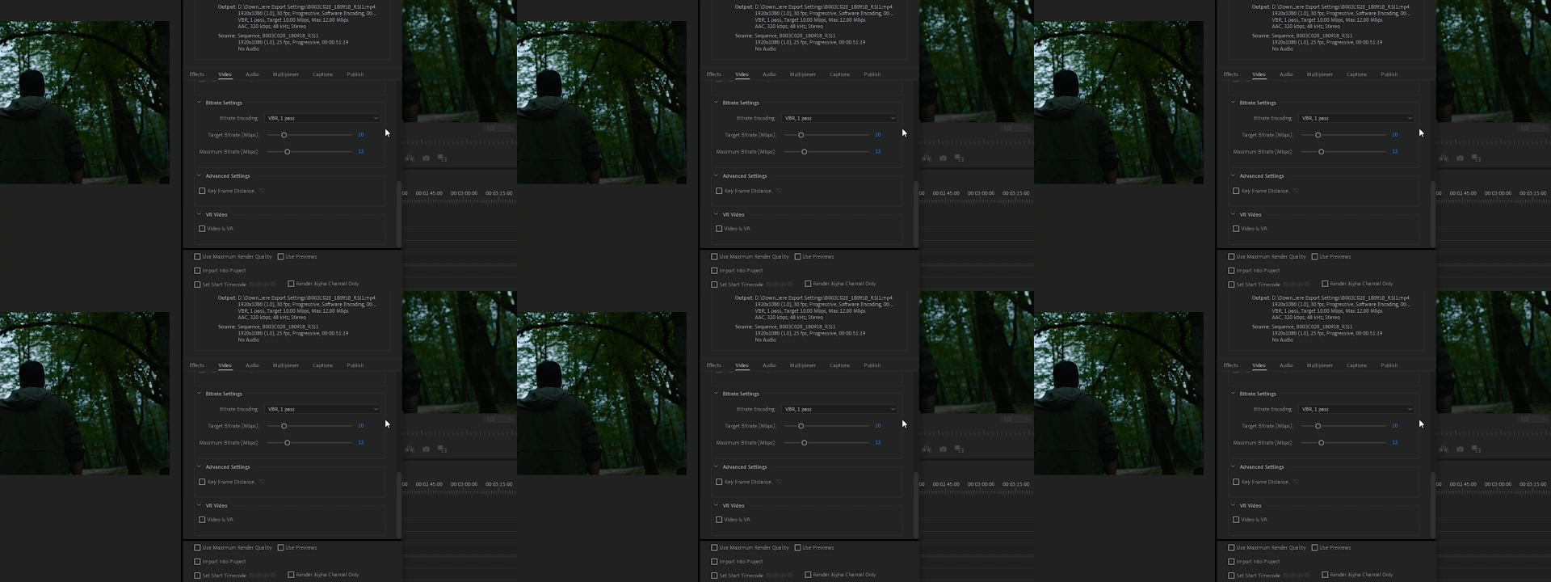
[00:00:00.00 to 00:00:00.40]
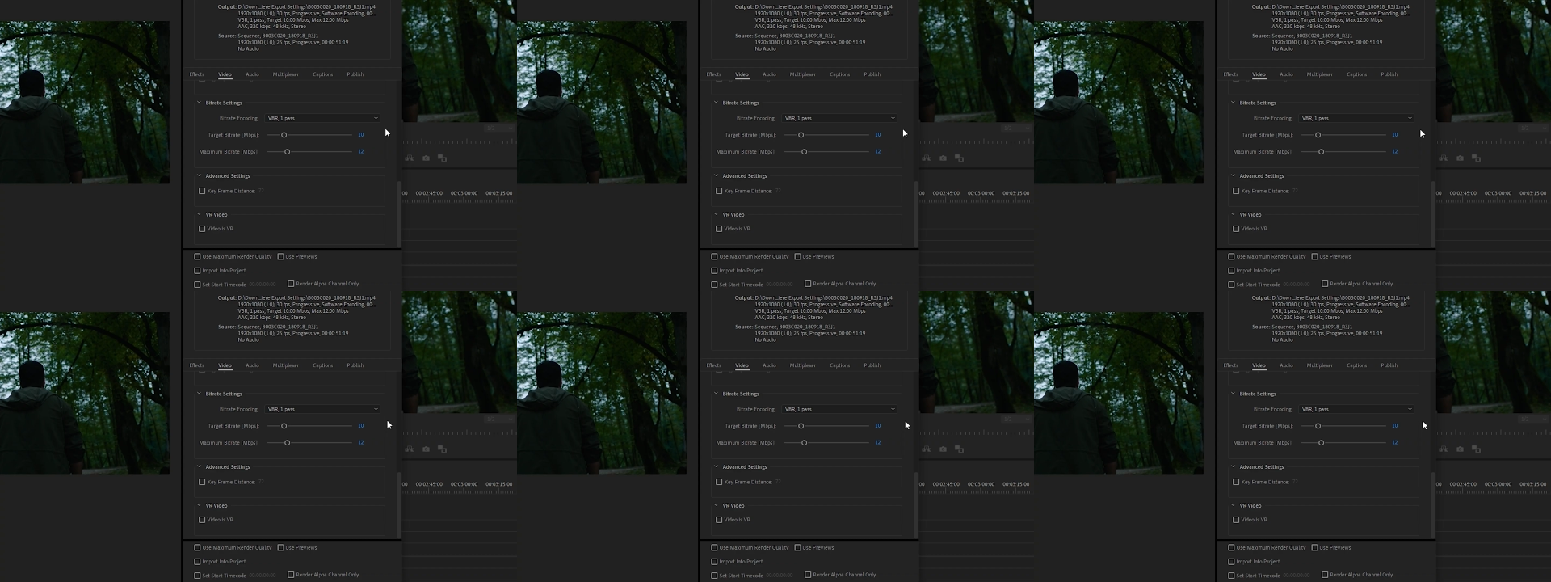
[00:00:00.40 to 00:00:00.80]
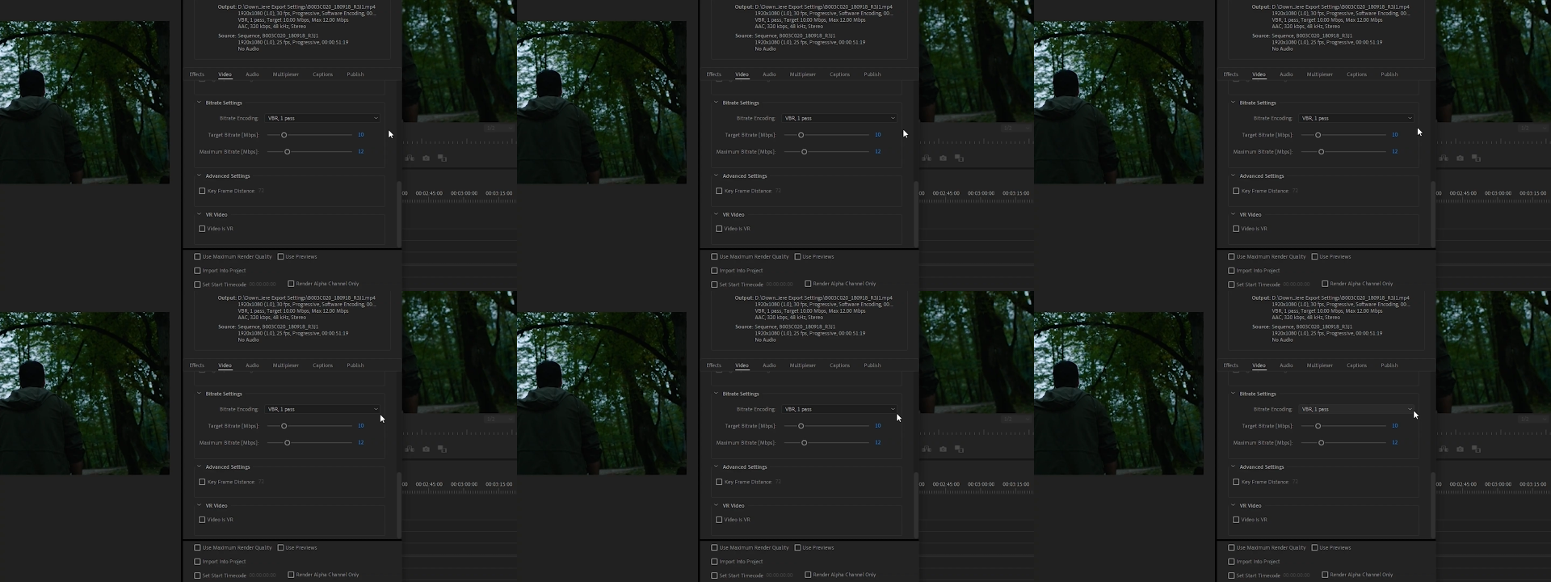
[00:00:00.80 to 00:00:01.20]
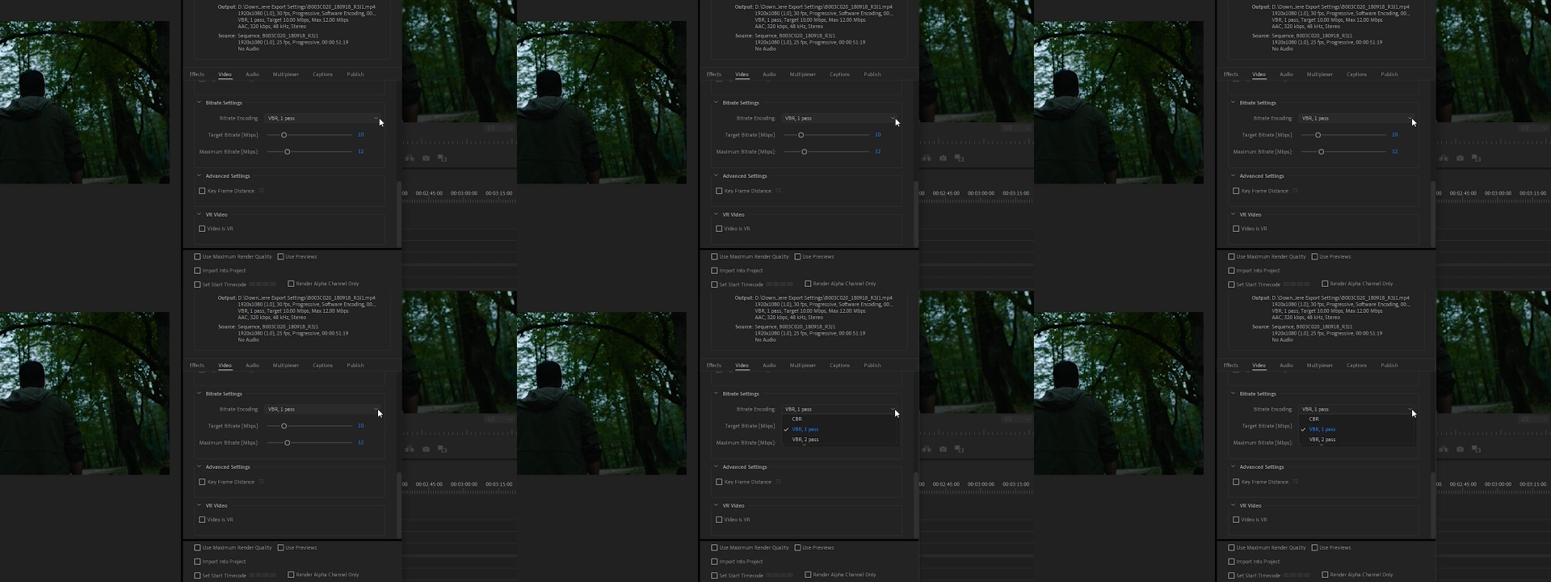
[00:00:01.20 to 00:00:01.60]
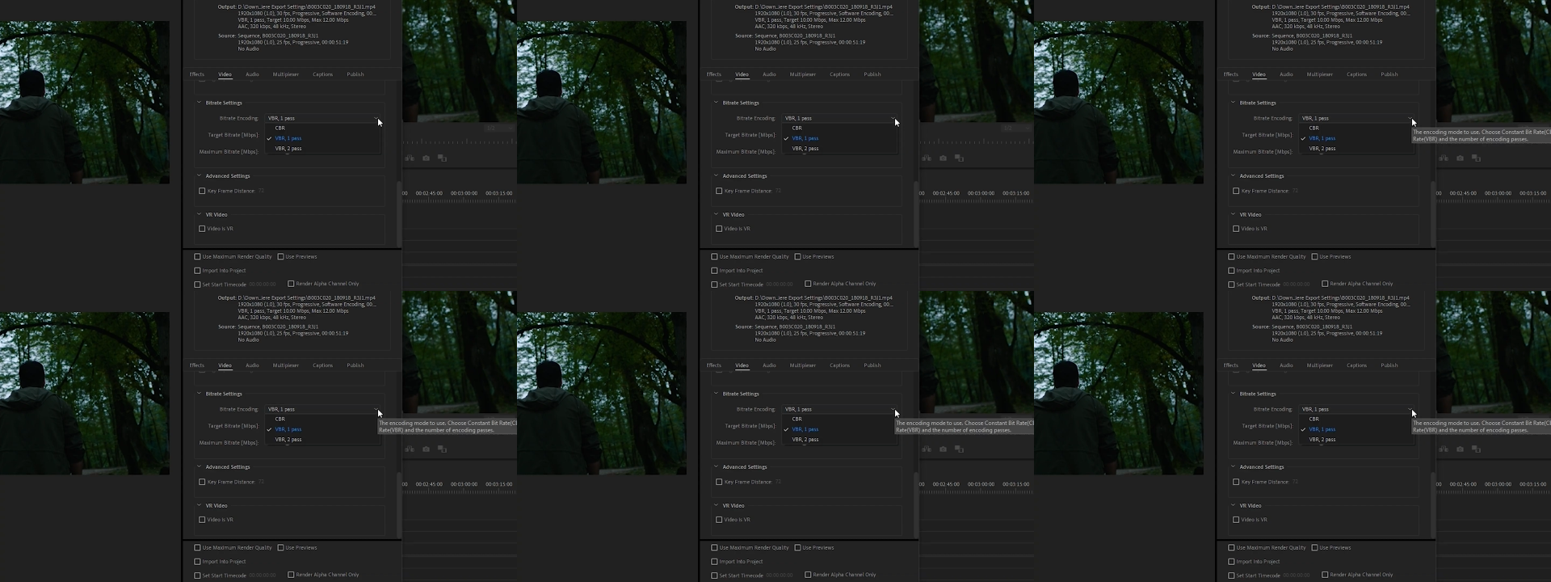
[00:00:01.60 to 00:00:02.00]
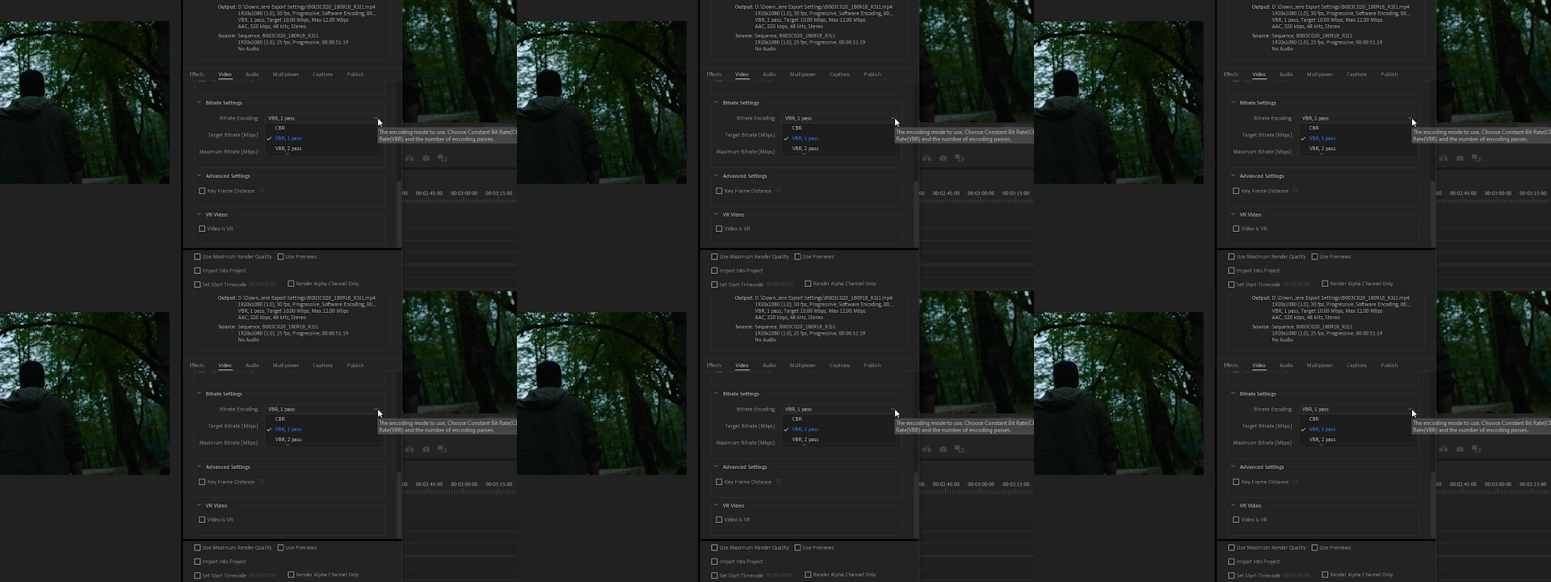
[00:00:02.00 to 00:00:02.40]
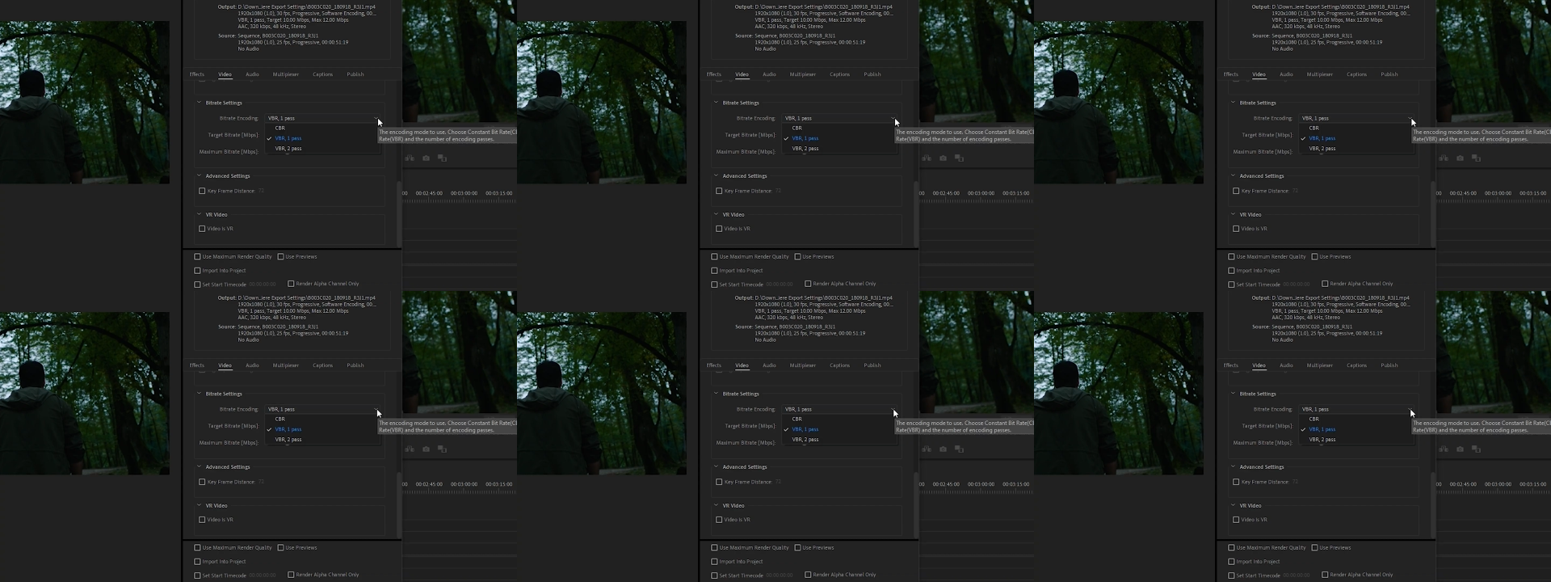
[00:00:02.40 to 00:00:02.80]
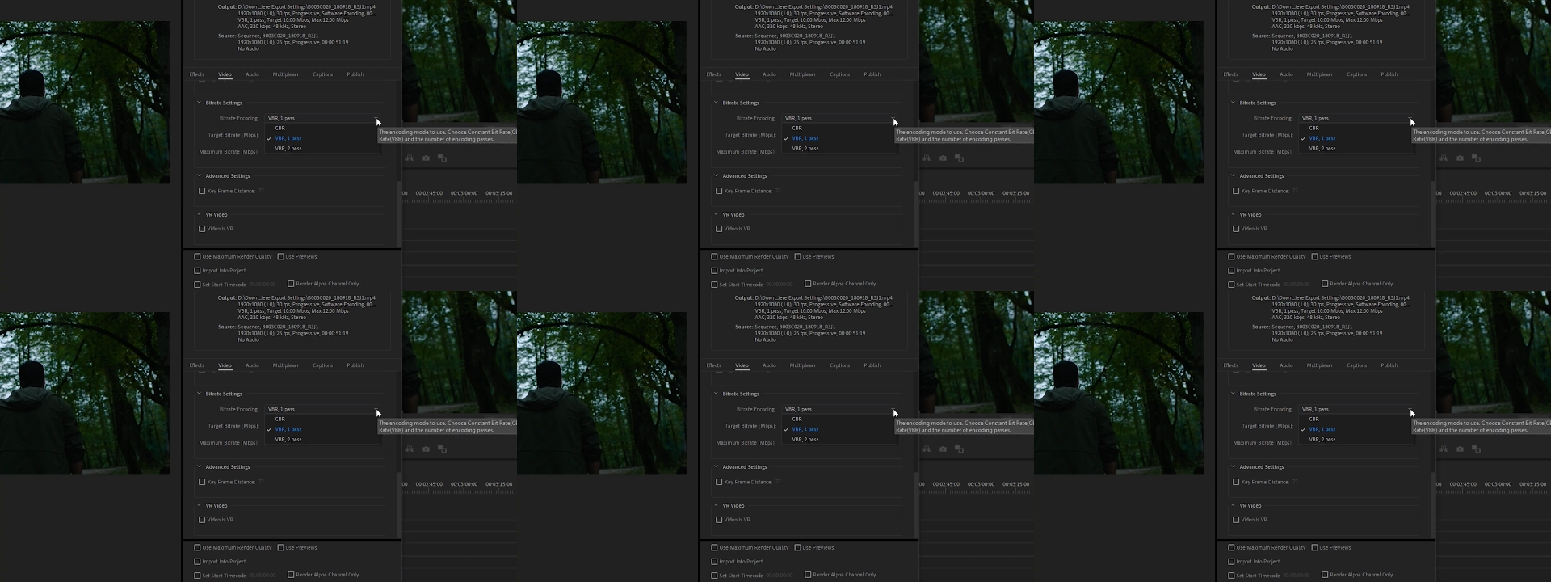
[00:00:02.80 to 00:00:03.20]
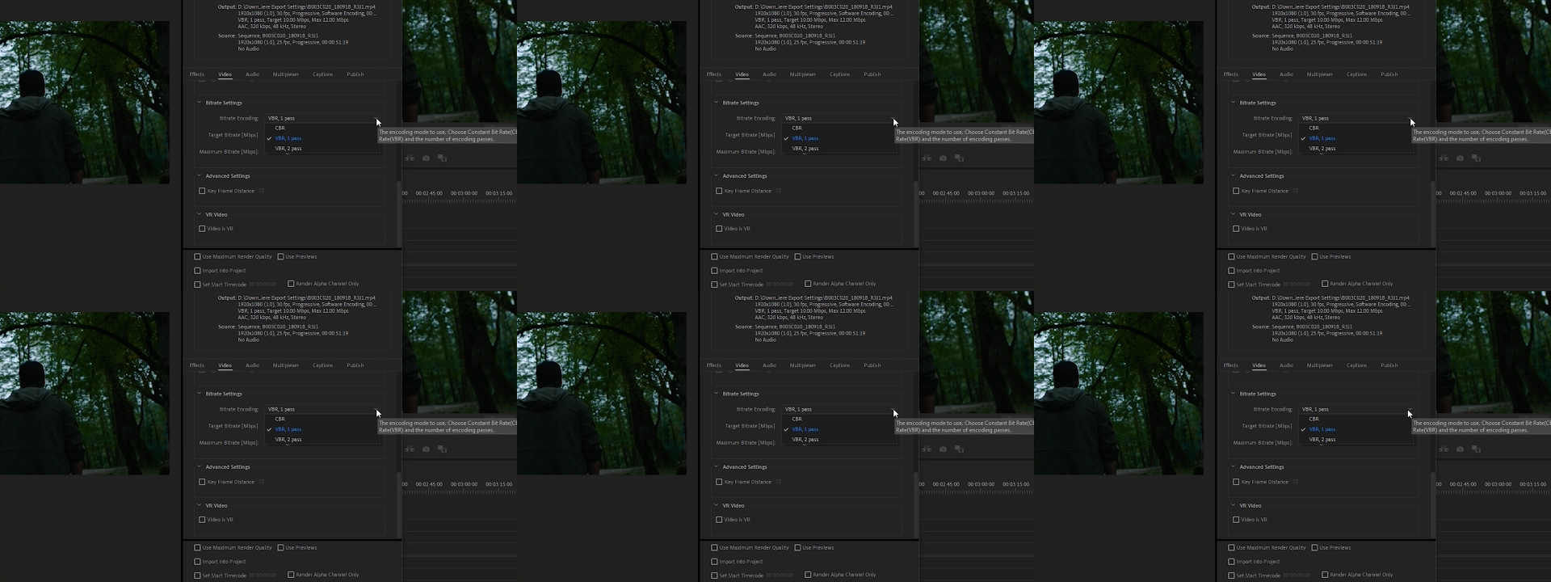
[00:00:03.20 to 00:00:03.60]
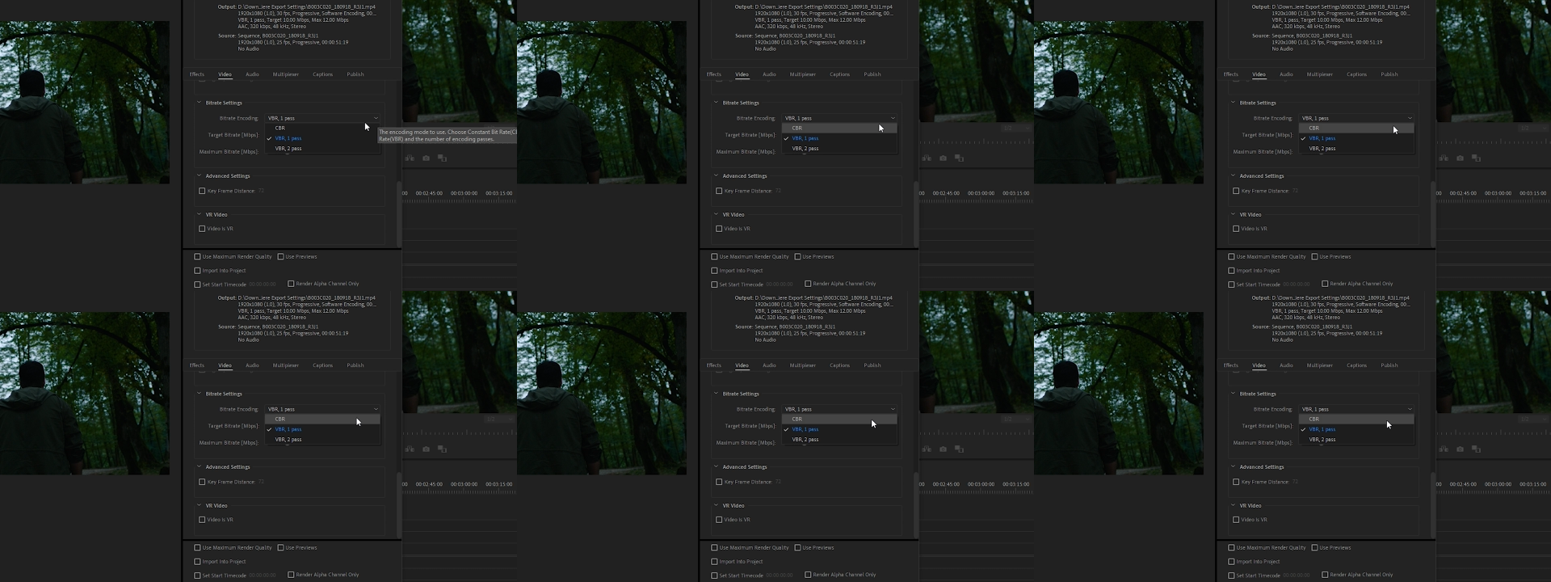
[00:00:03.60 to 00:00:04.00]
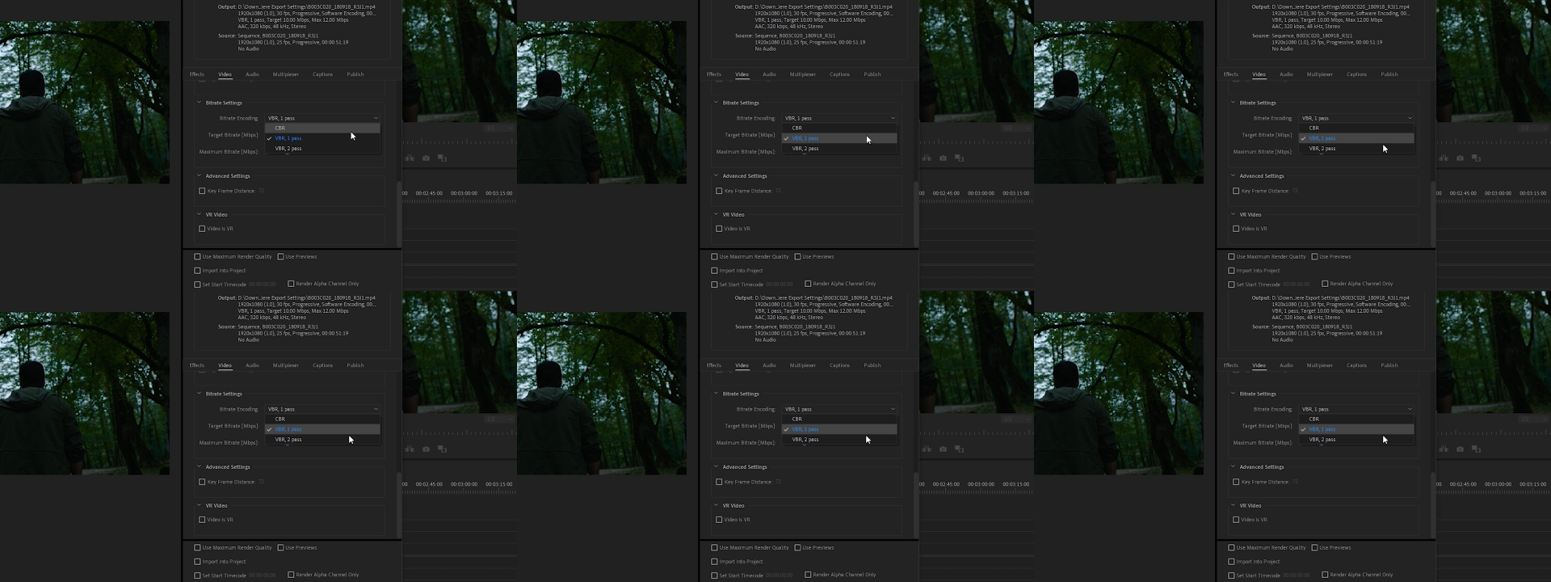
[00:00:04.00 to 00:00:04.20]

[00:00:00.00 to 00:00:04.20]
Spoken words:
No face is visible, so there are no lips to read.